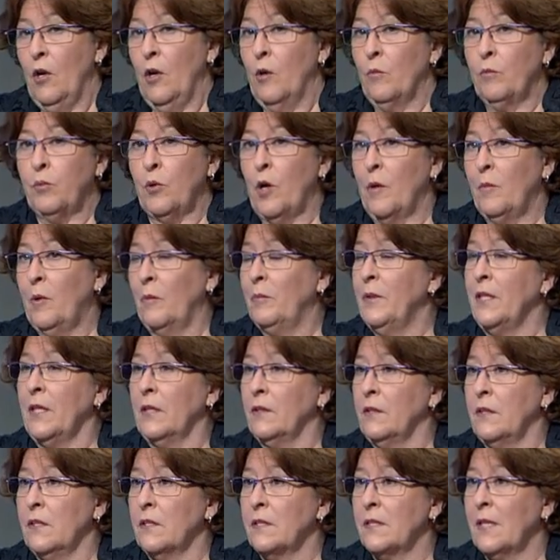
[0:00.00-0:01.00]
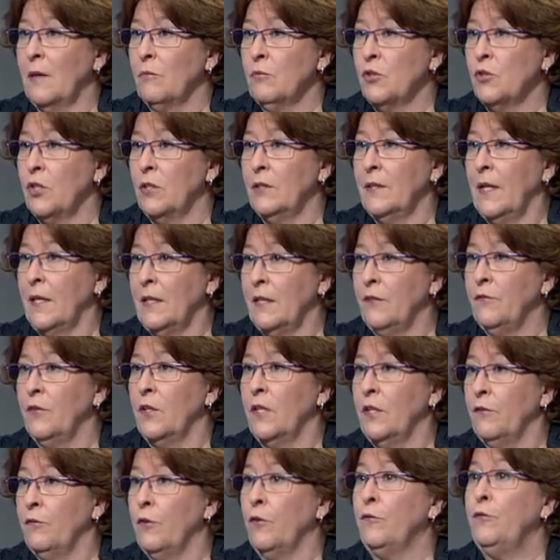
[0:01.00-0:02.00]
probably on the assumption that even
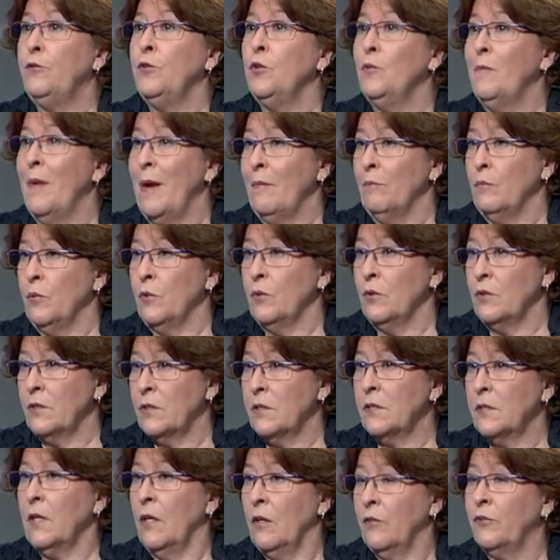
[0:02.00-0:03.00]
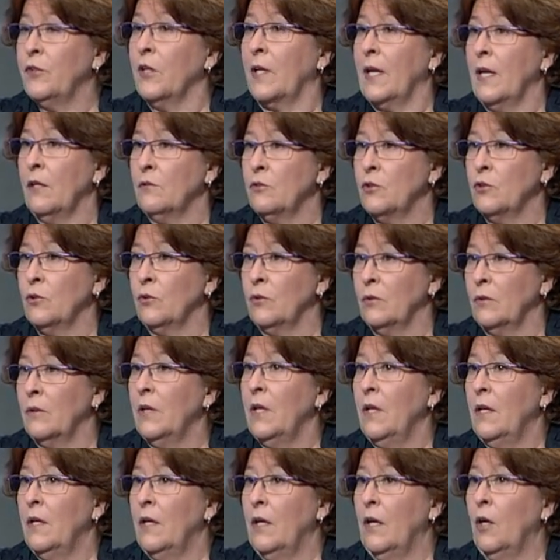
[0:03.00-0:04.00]
if a few members of the Council
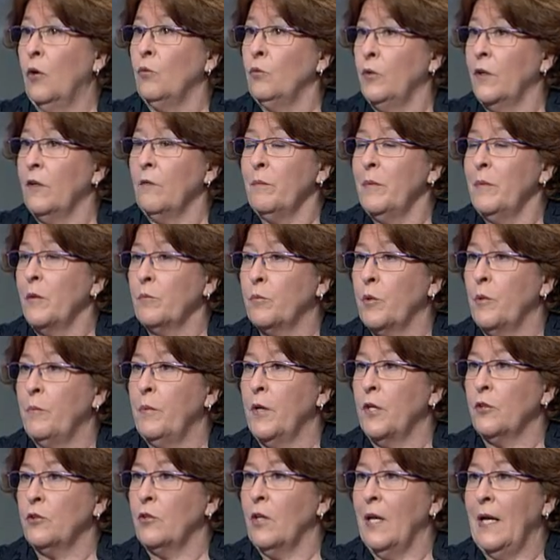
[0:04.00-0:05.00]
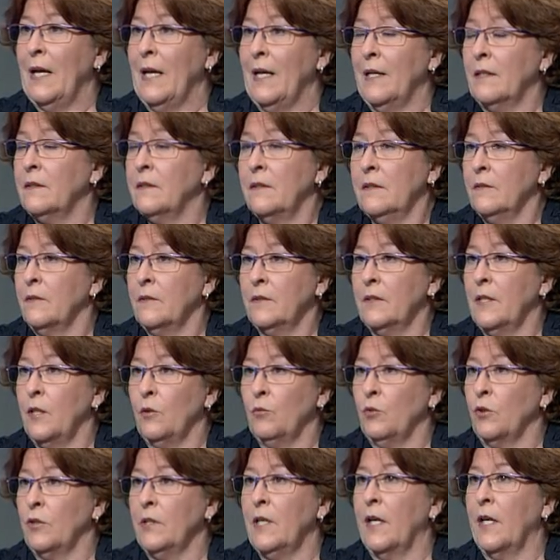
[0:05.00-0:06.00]
would have been prepared to act, they
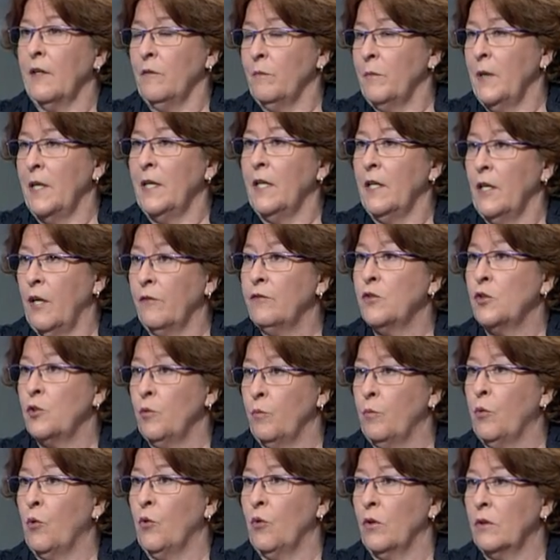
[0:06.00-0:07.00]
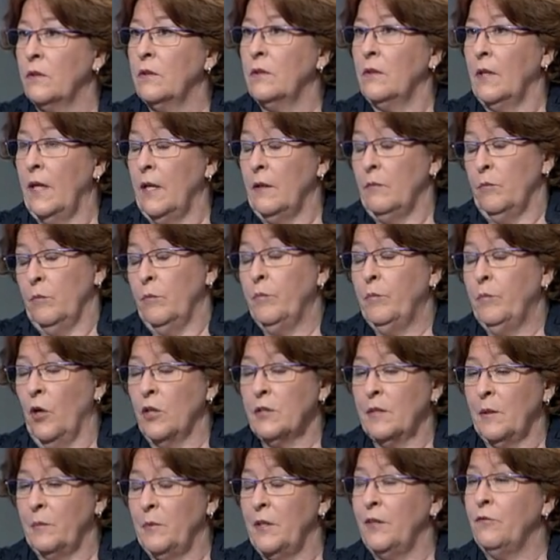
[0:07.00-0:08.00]
would not have been enough support and
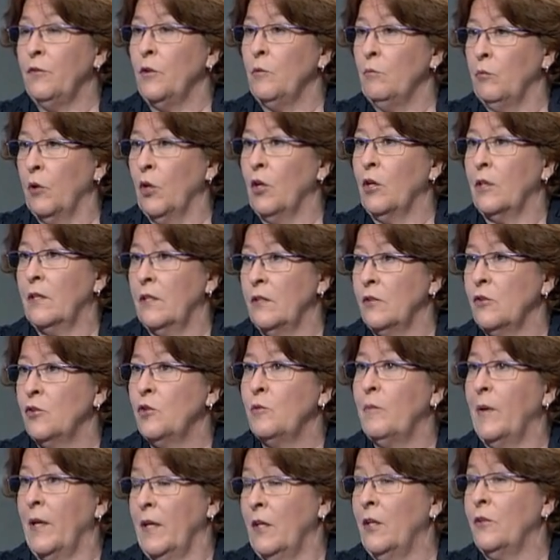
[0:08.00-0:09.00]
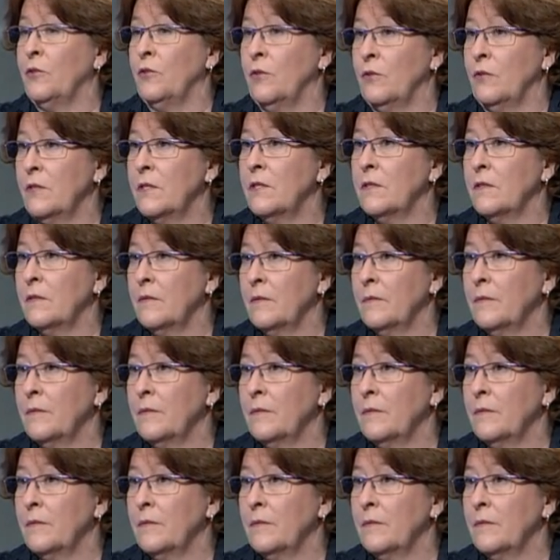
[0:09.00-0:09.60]
possibly even blockage by others.